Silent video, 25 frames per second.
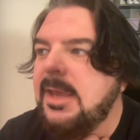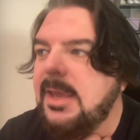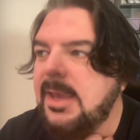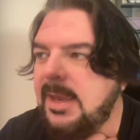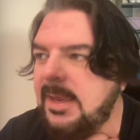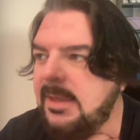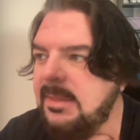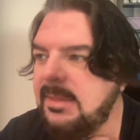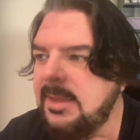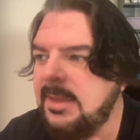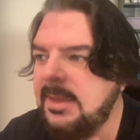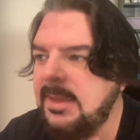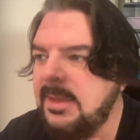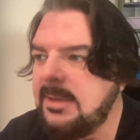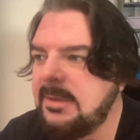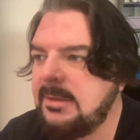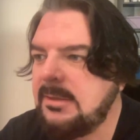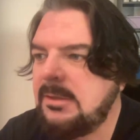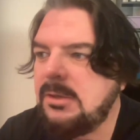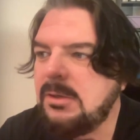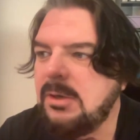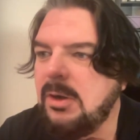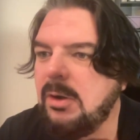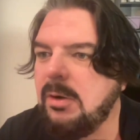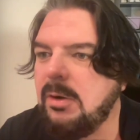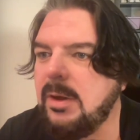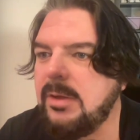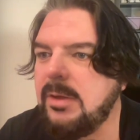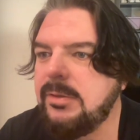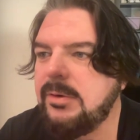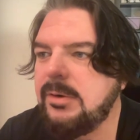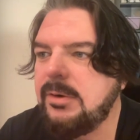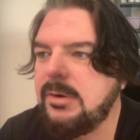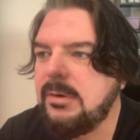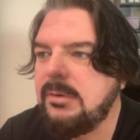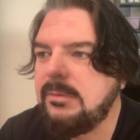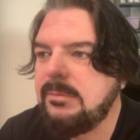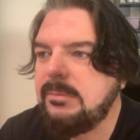And then, you know,
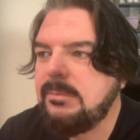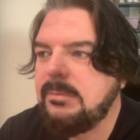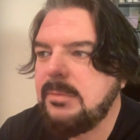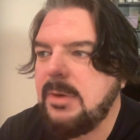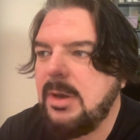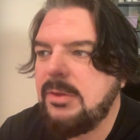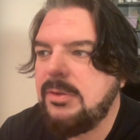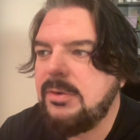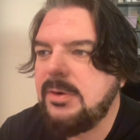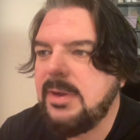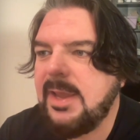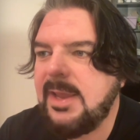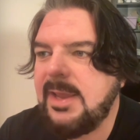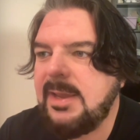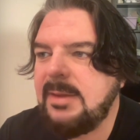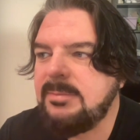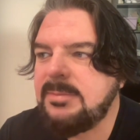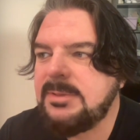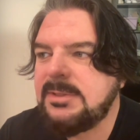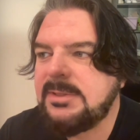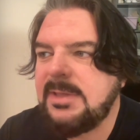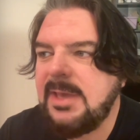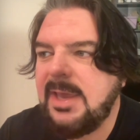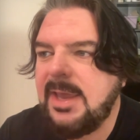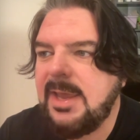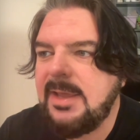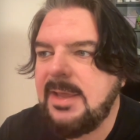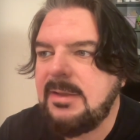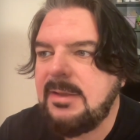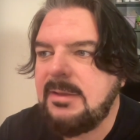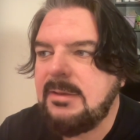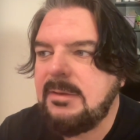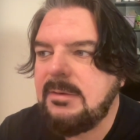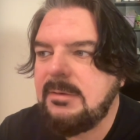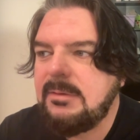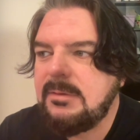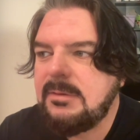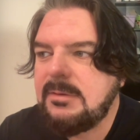other games that